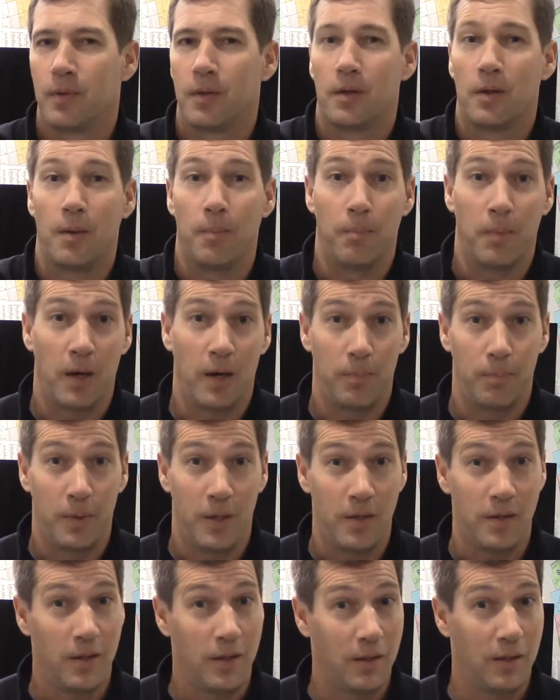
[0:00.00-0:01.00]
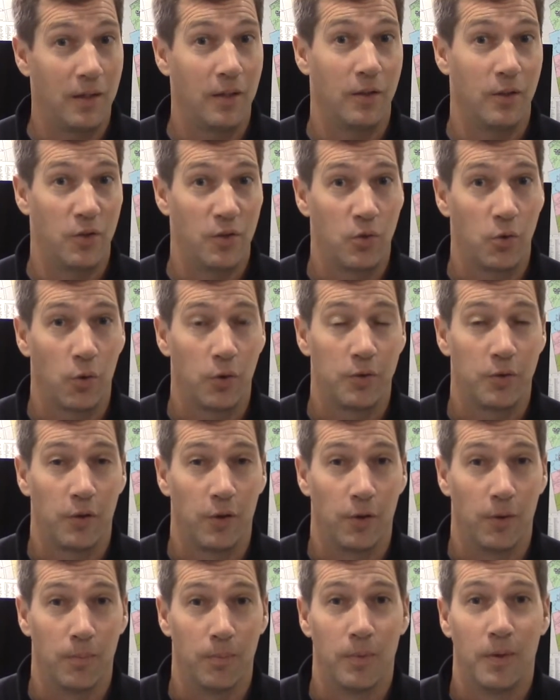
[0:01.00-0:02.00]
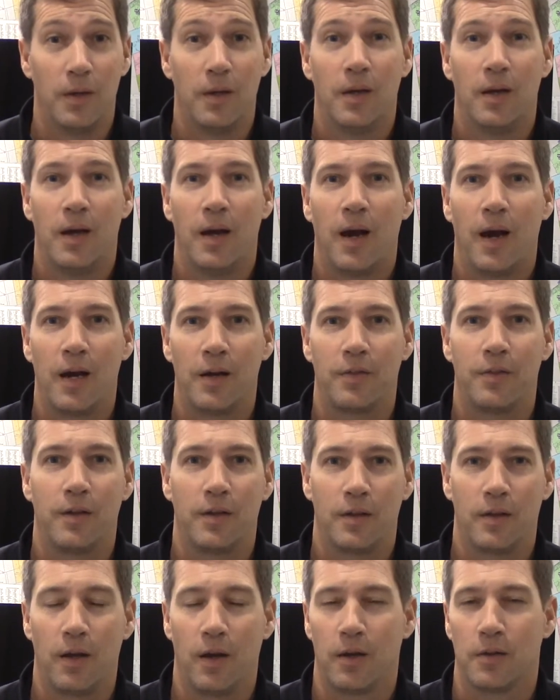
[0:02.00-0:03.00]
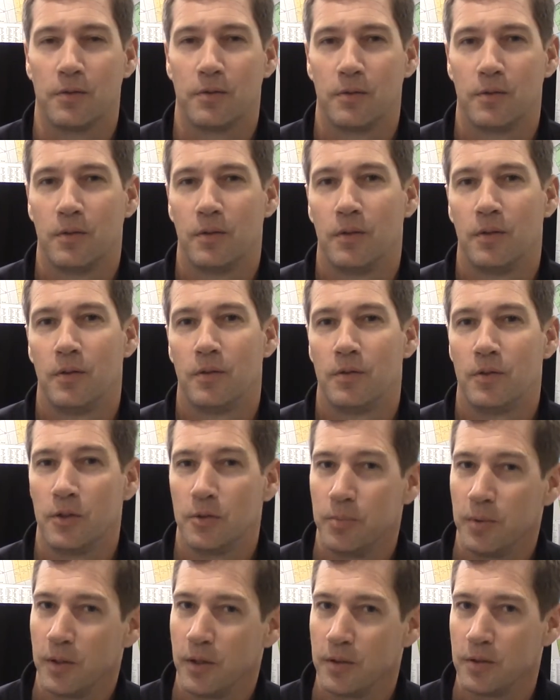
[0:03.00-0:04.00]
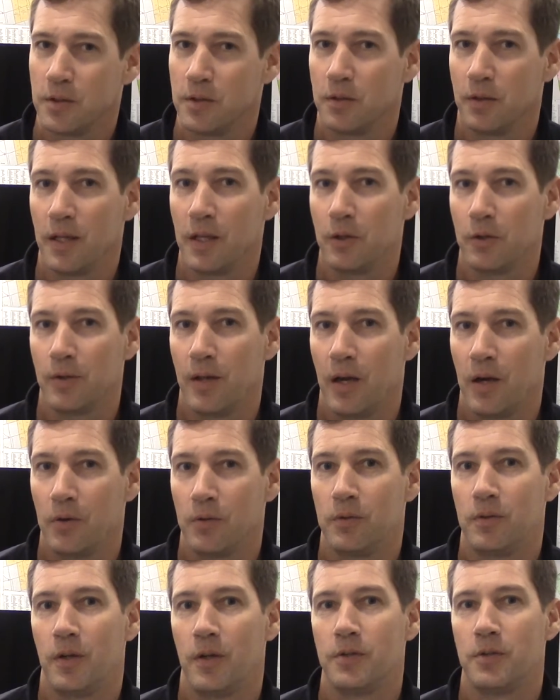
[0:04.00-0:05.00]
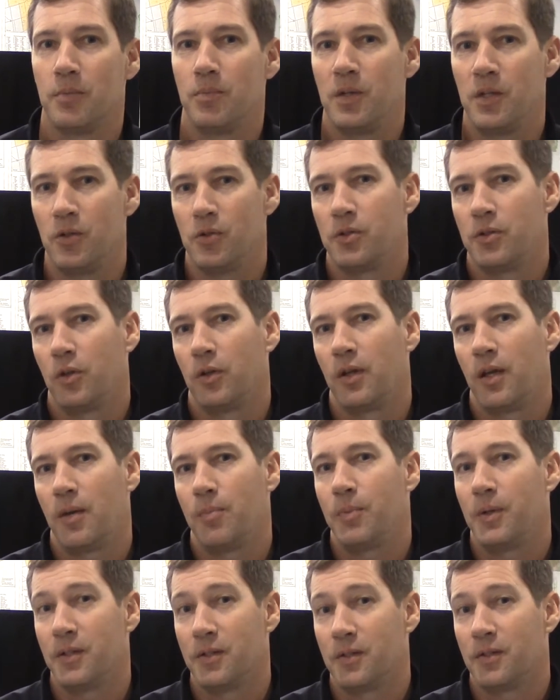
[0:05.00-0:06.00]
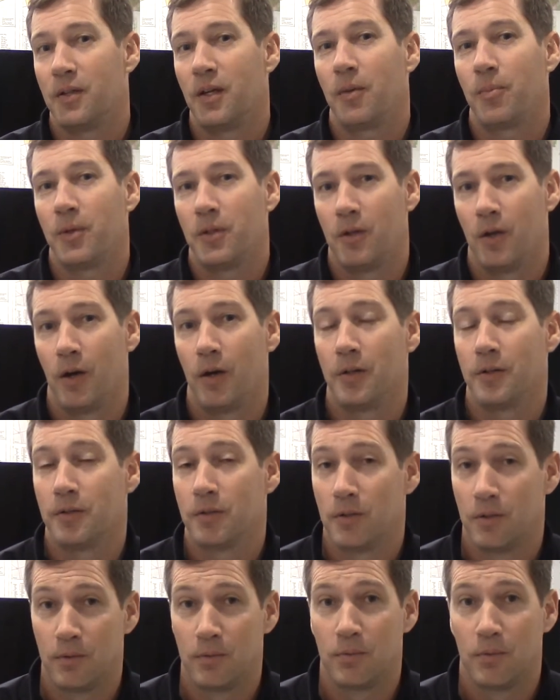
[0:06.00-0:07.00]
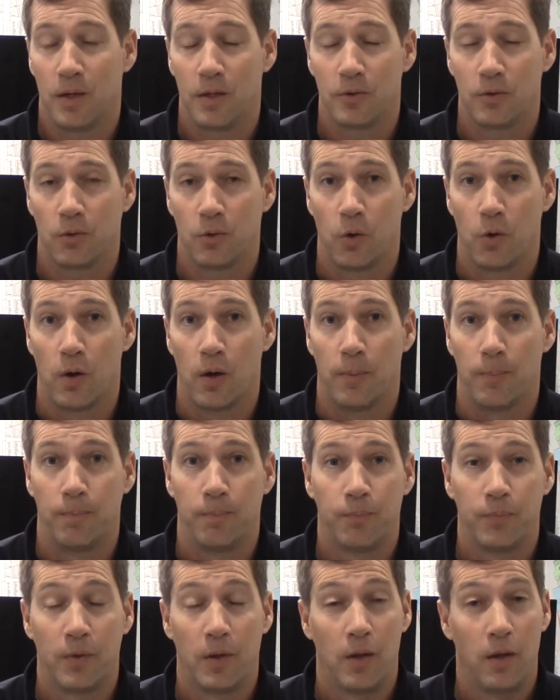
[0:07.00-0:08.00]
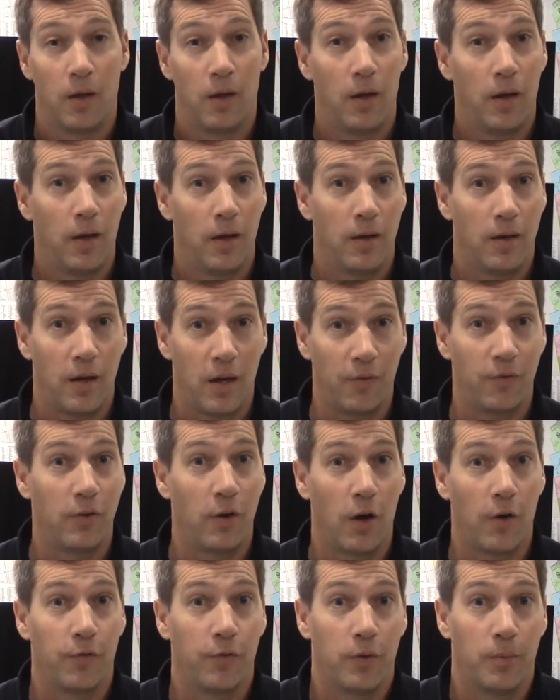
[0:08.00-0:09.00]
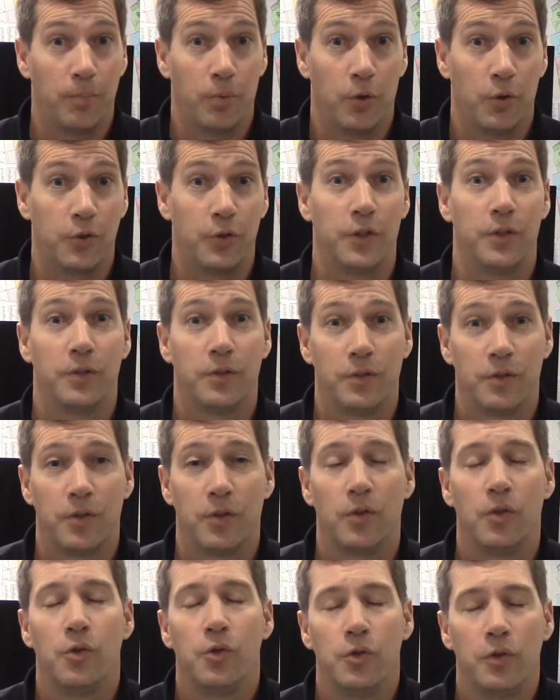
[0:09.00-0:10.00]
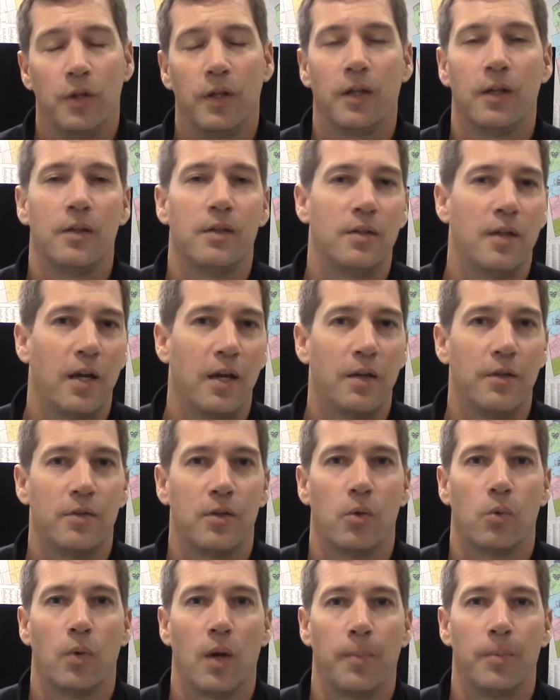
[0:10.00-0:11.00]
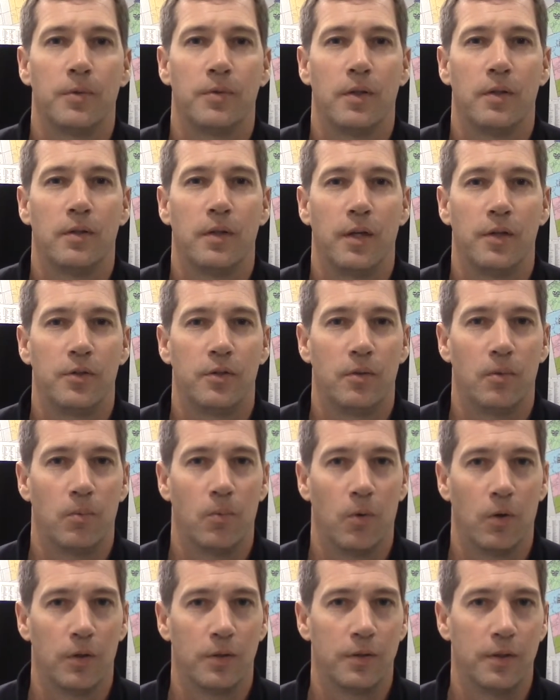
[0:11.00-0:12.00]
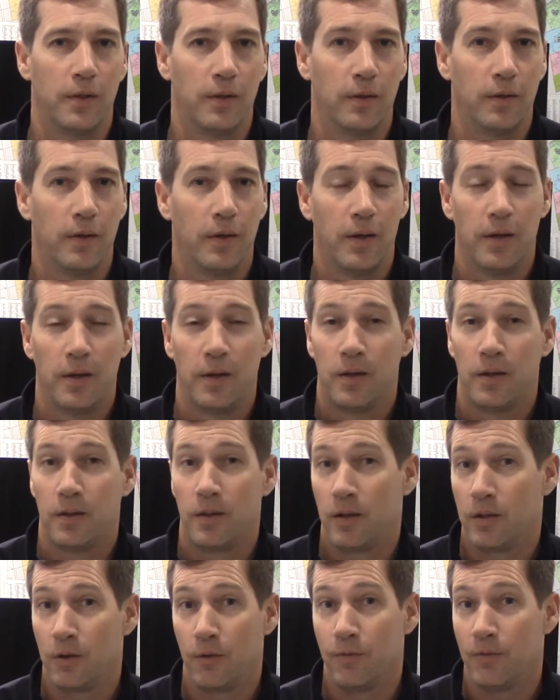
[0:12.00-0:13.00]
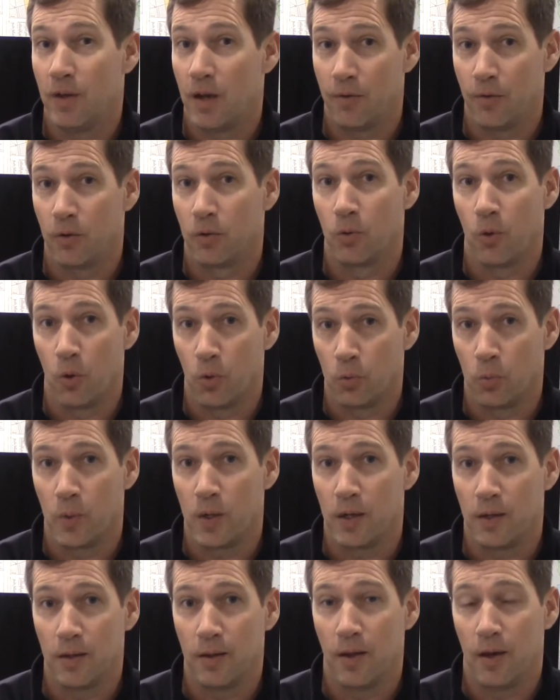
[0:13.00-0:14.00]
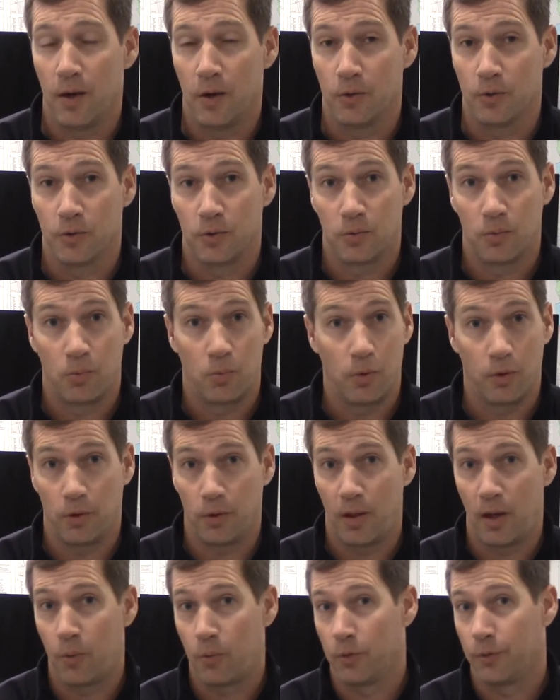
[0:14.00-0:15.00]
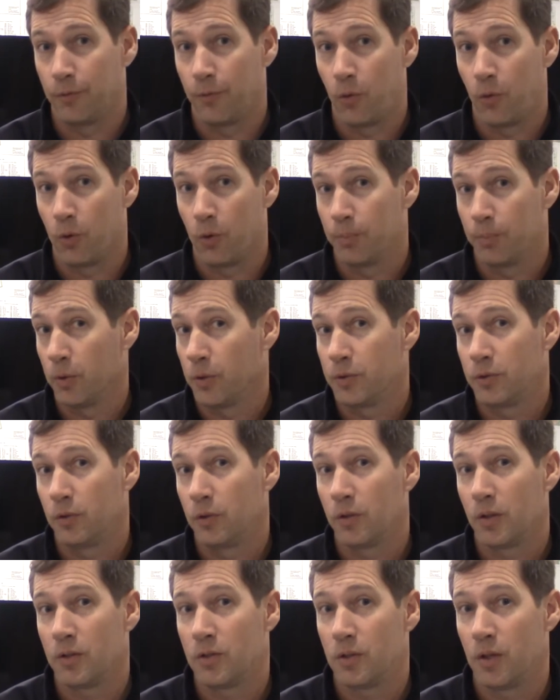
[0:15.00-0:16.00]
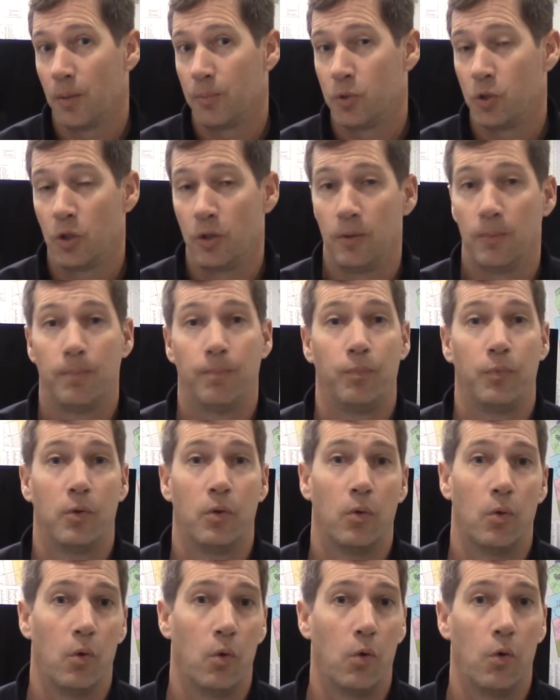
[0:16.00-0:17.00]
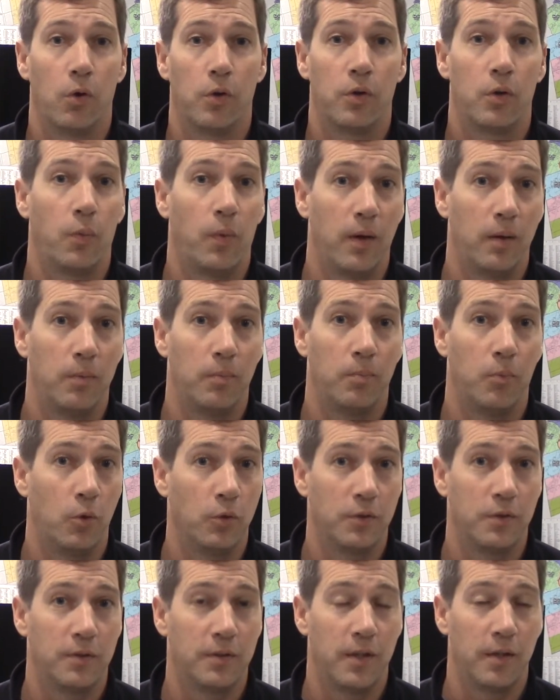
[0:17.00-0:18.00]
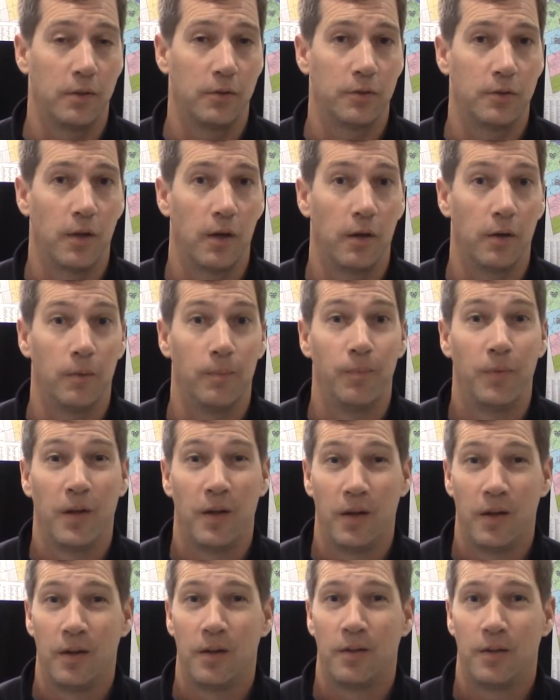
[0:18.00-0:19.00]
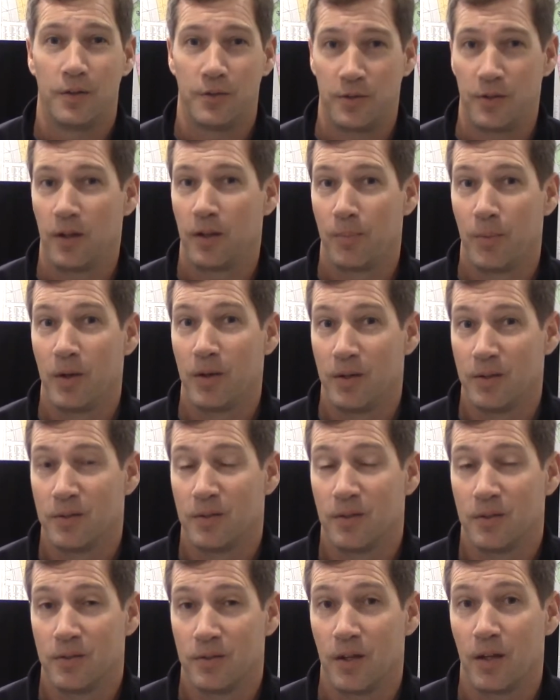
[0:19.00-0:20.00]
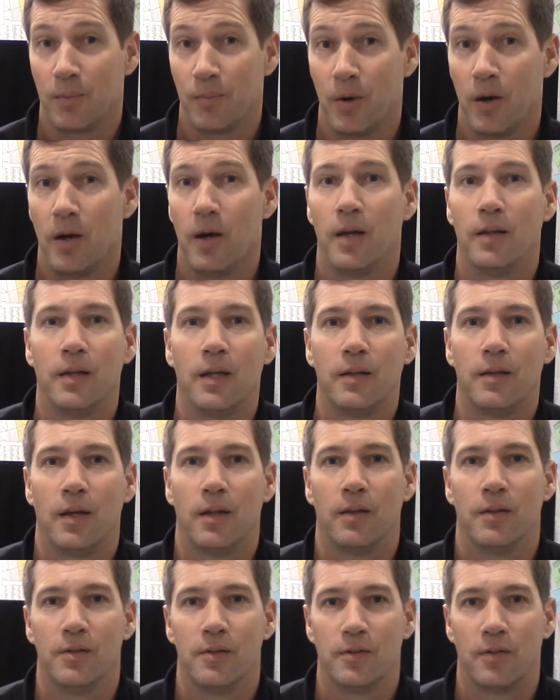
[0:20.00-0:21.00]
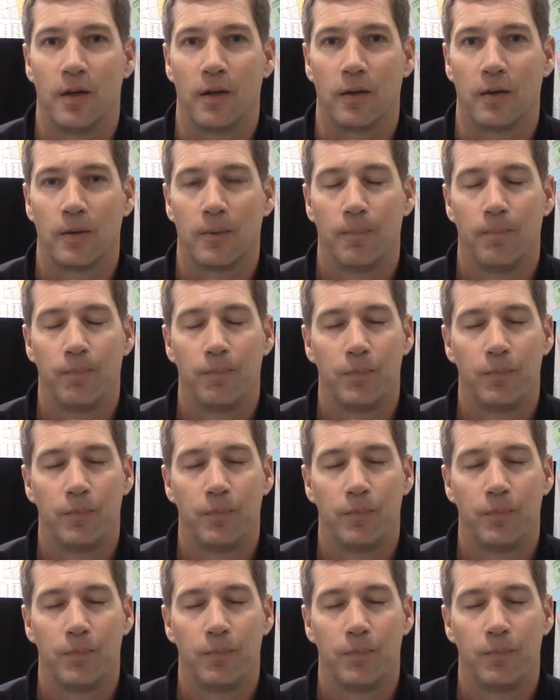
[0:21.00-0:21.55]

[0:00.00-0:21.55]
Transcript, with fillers: In my opinion, in the short term, I think yes. Just because it's legal now doesn't mean you still can't be stigmatized as a grow-op. Every offer to purchase usually contains a representation and warranty that you've never grown weed in the house. Whether that was for personal consumption or you went Molson Center style, the stigma is the stigma and they tend to stick.